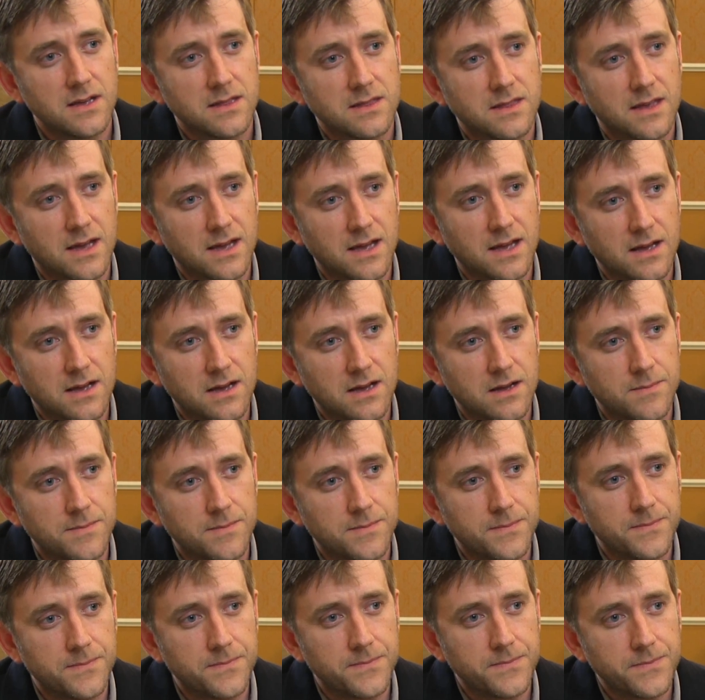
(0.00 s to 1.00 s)
that
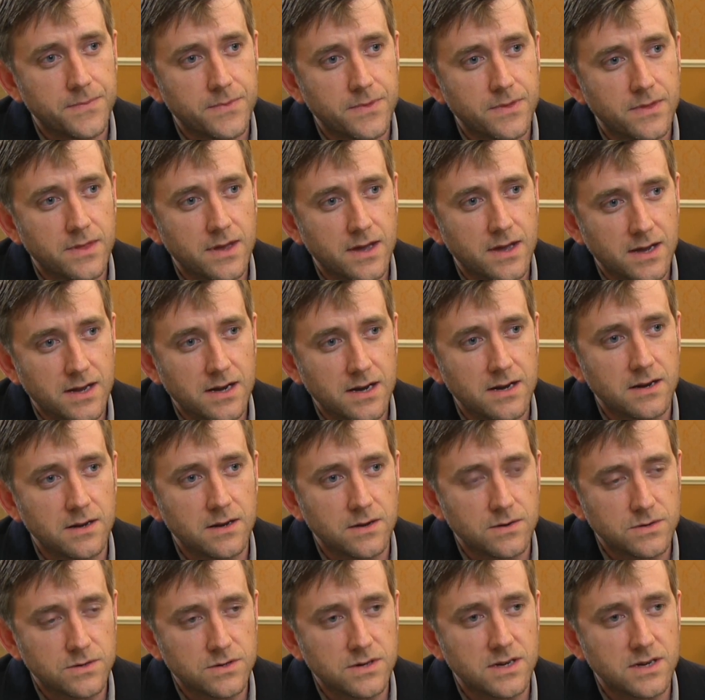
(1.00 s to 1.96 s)
clinical